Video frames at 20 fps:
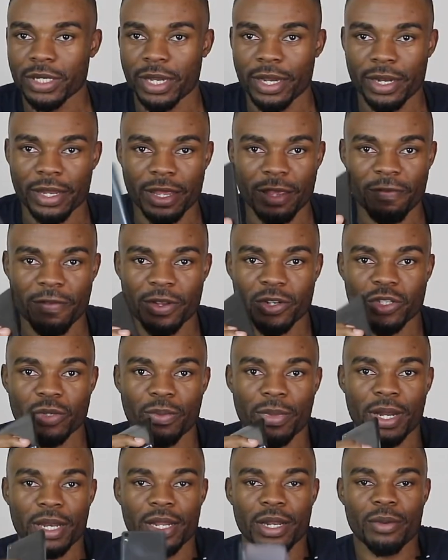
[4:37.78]
I had given to
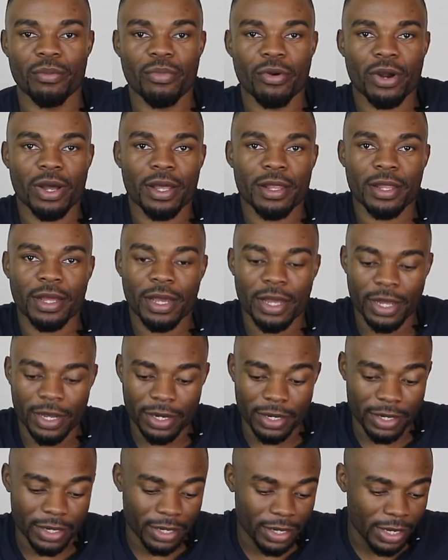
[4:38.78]
my little brother
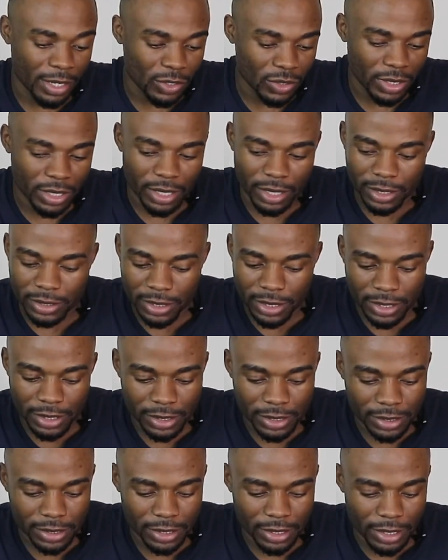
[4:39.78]
and he actually returned
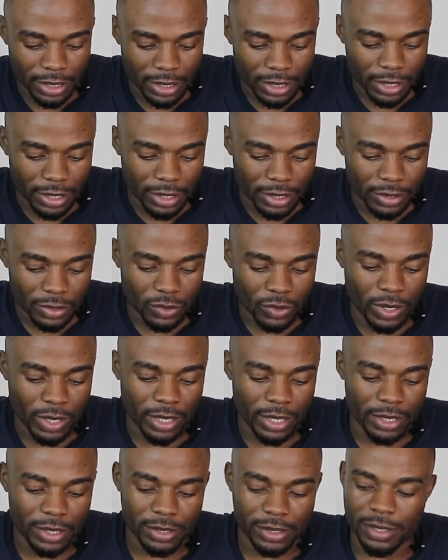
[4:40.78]
it. So I
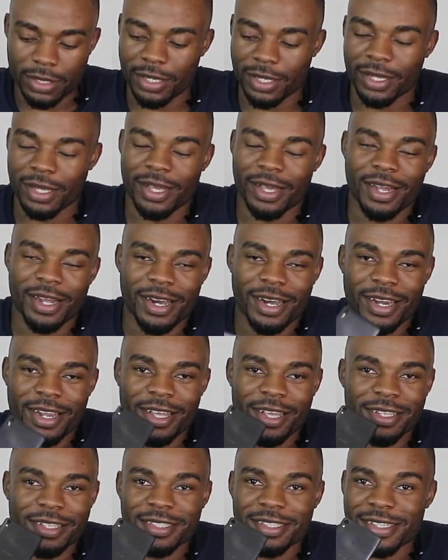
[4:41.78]
guess
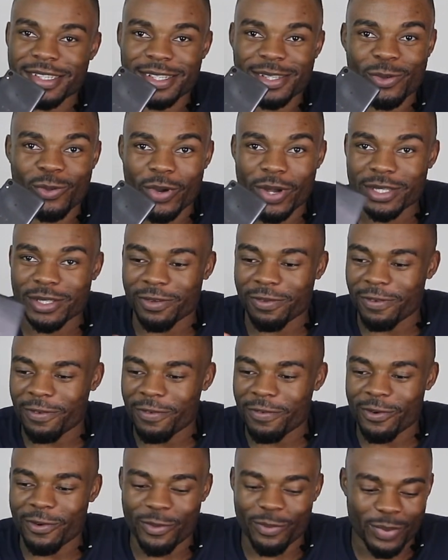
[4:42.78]
it's just a waste of a
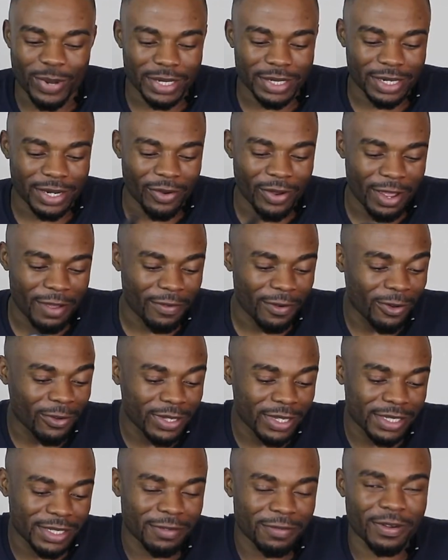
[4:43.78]
phone. But however, all
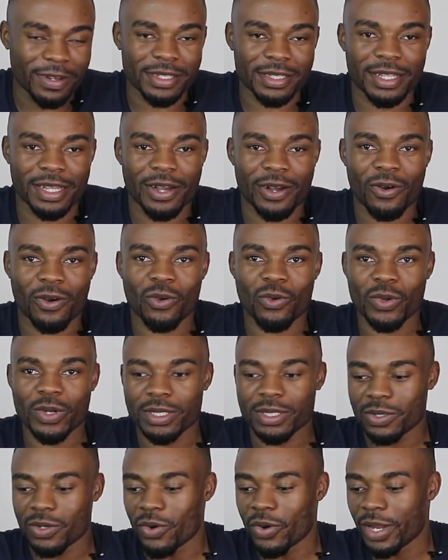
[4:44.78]
these devices, they are
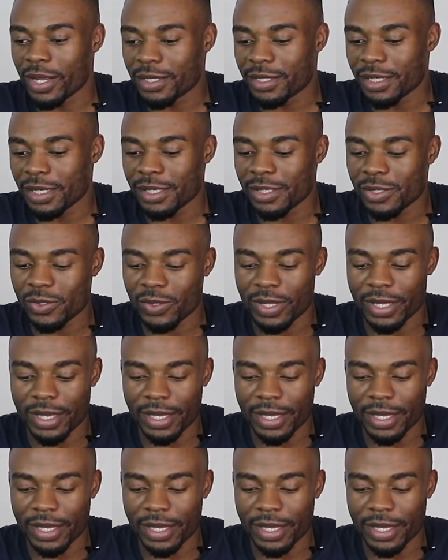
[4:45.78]
always connected to the